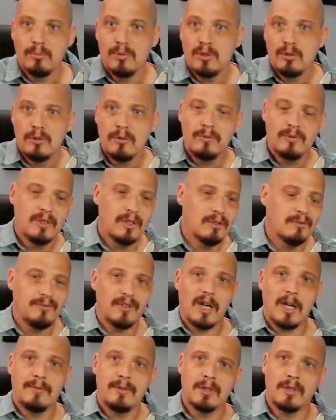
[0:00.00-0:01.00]
removed,
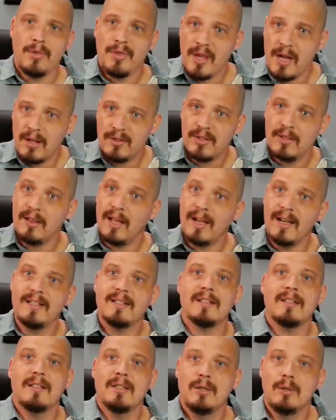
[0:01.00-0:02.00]
500,000
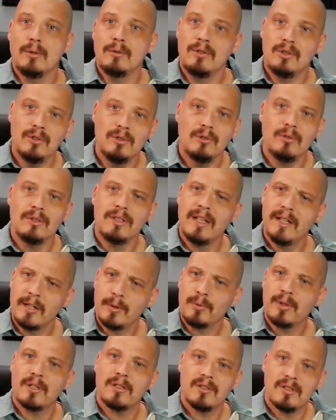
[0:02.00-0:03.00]
lines of code too,
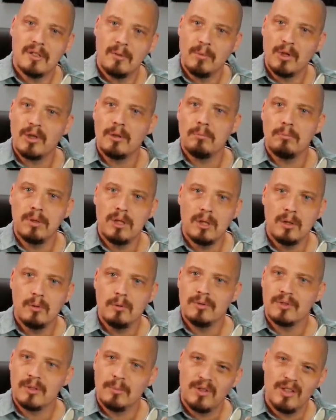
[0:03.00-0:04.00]
getting rid of some of the
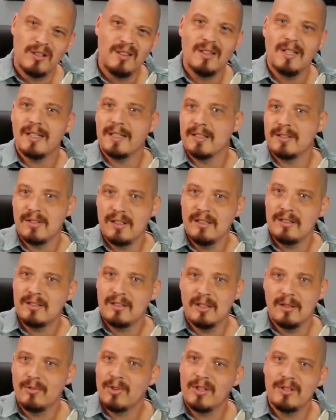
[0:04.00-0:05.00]
bloat and some of the legacy
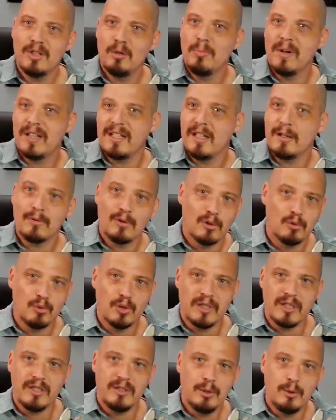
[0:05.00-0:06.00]
stuff that nobody ever
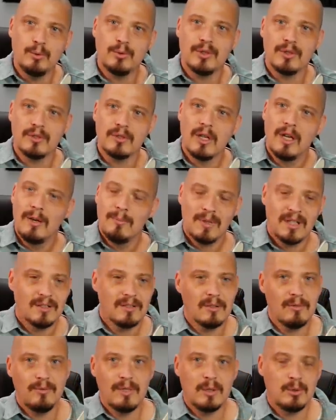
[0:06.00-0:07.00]
really uses.
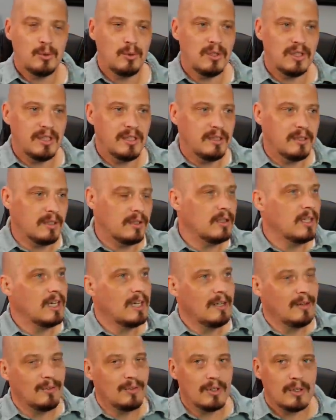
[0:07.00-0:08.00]
Because eventually,
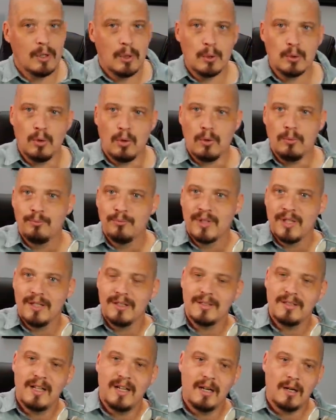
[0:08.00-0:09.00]
the kernel
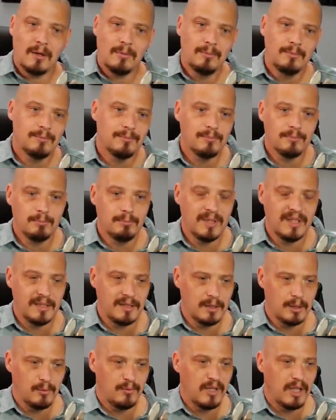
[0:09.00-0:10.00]
has now been
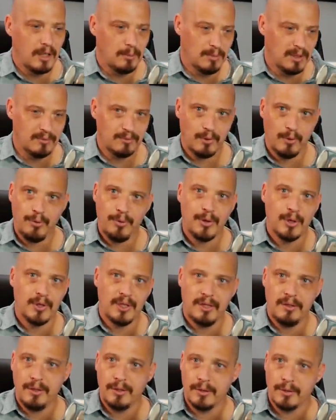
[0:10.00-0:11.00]
in development for
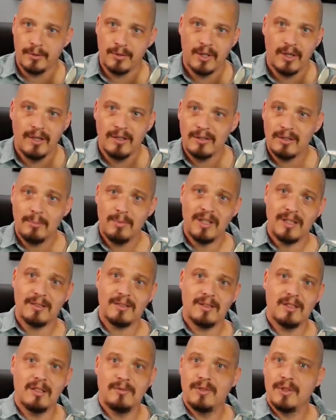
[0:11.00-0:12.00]
30 years. Some of that
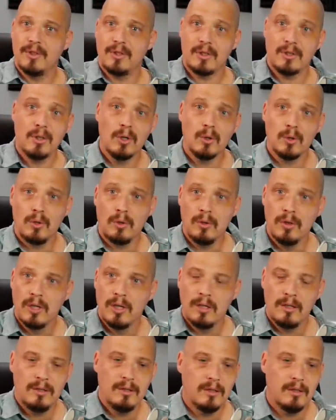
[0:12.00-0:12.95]
stuff in the kernel,